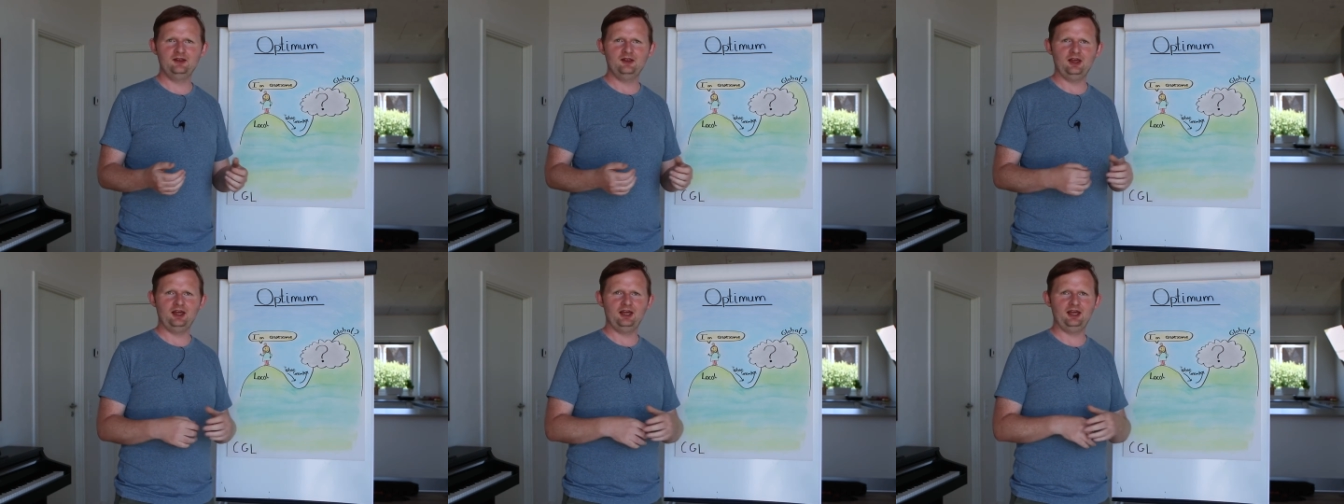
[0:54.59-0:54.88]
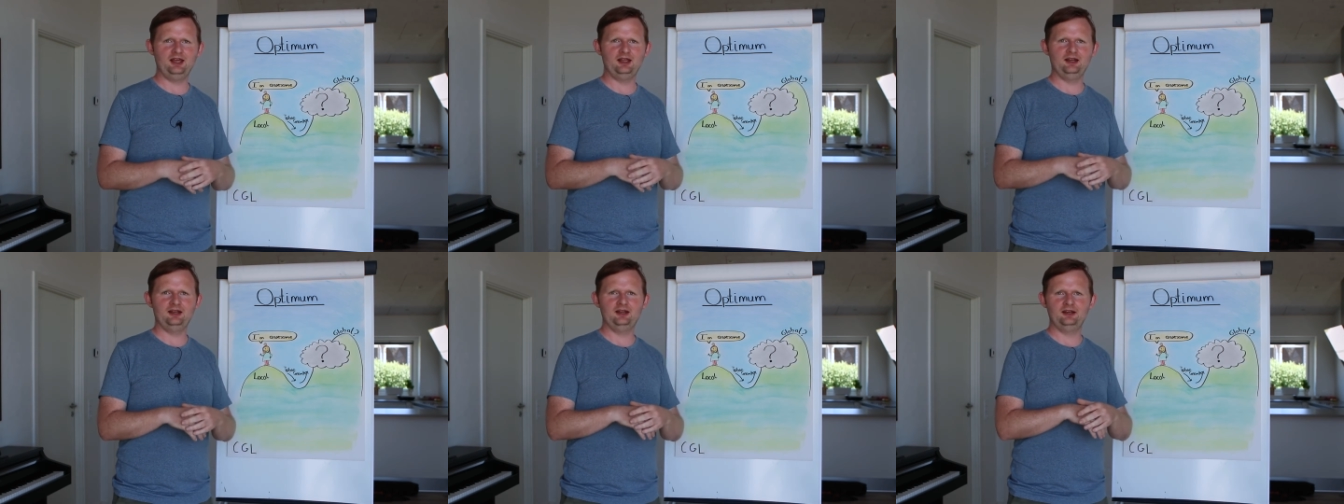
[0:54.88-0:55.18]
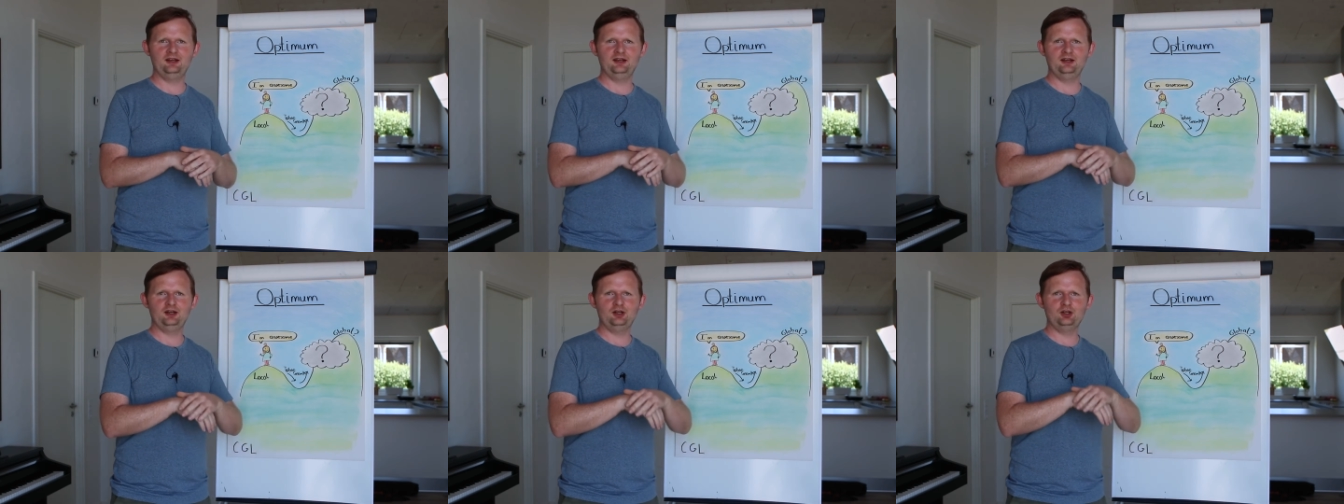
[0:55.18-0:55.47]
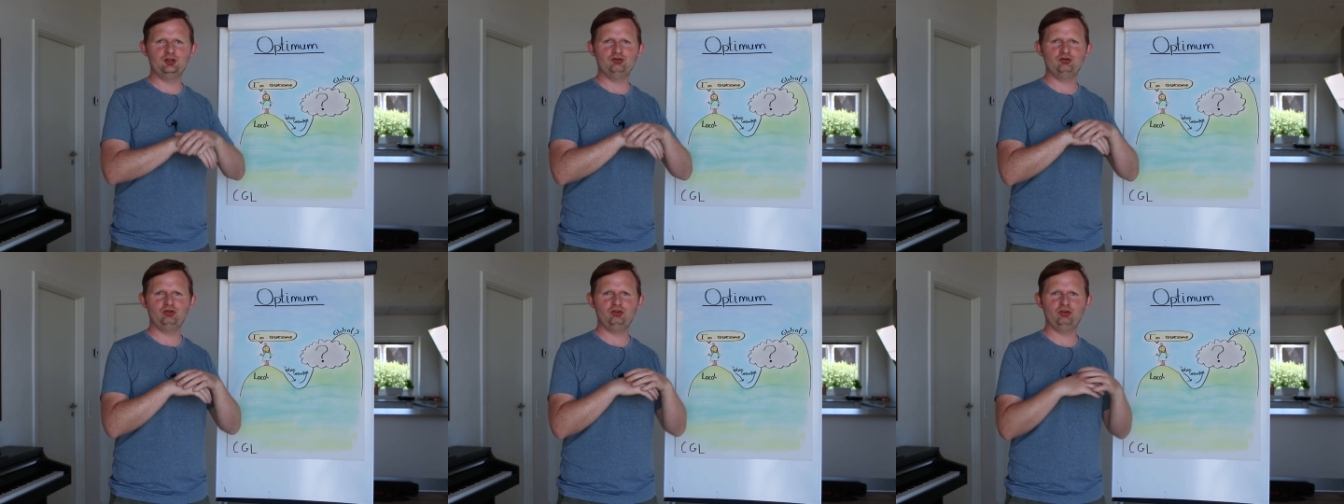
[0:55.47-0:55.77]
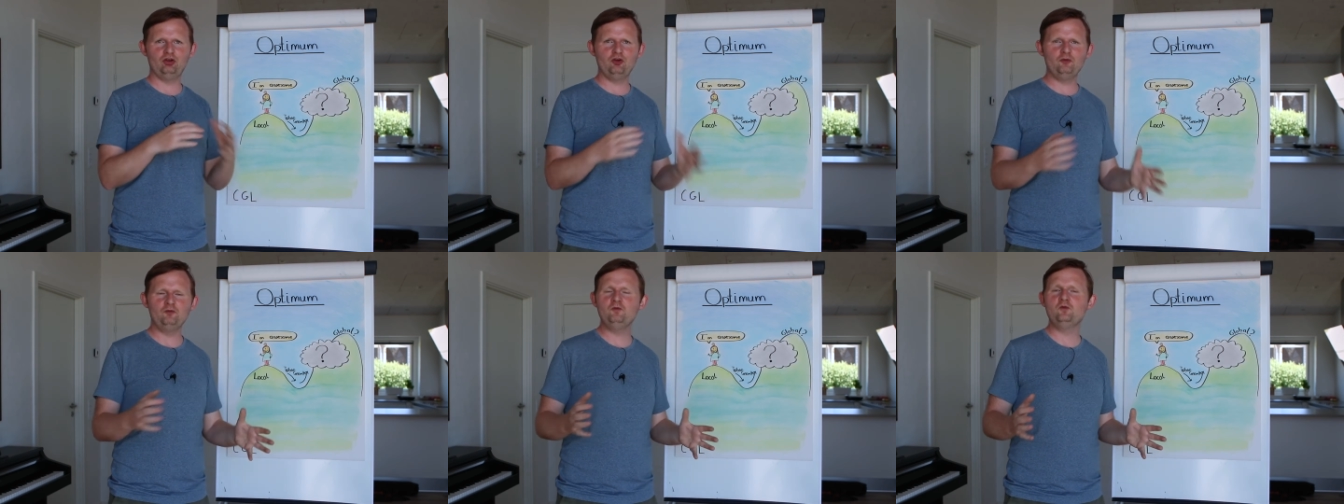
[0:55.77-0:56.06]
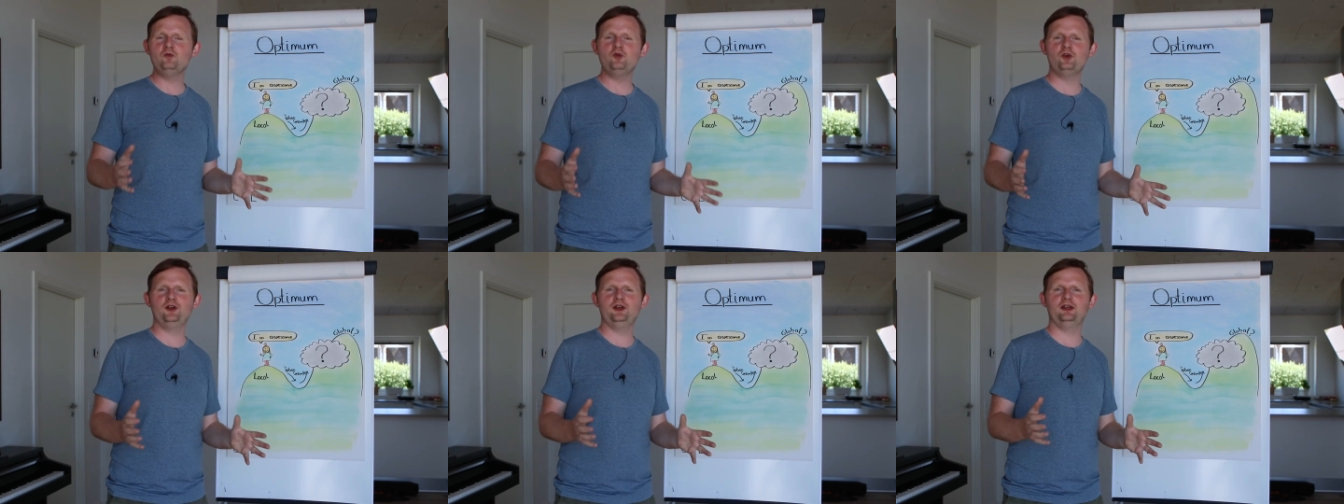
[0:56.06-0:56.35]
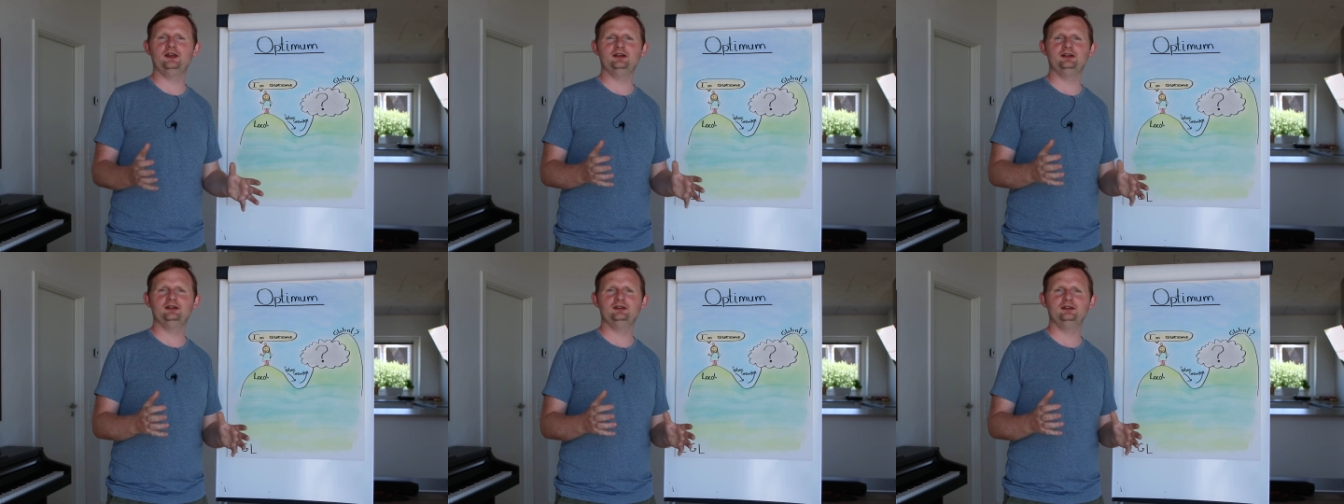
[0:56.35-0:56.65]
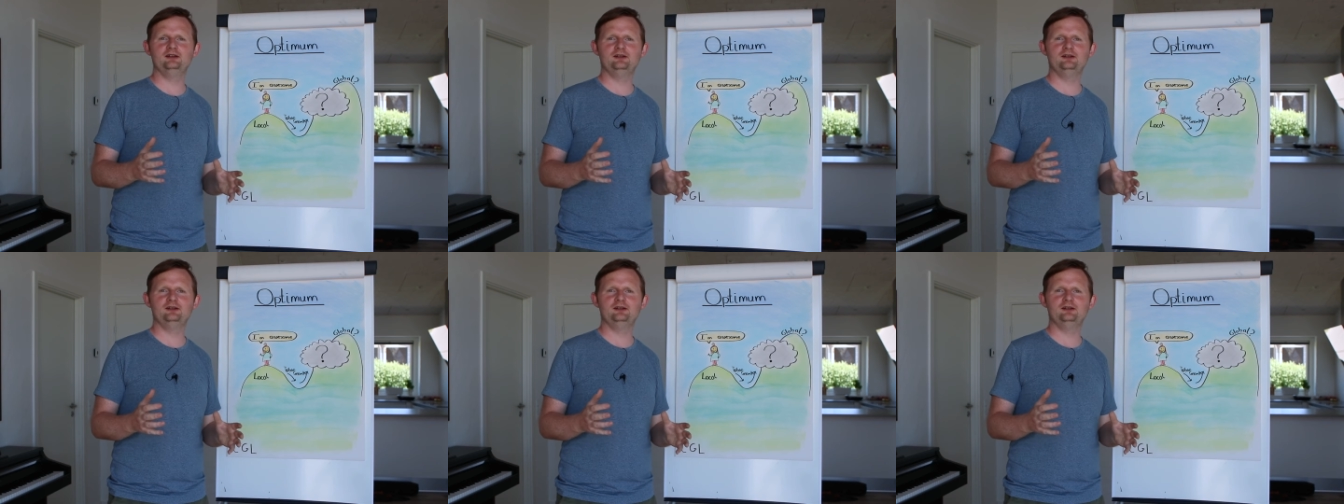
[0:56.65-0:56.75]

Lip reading: And somewhere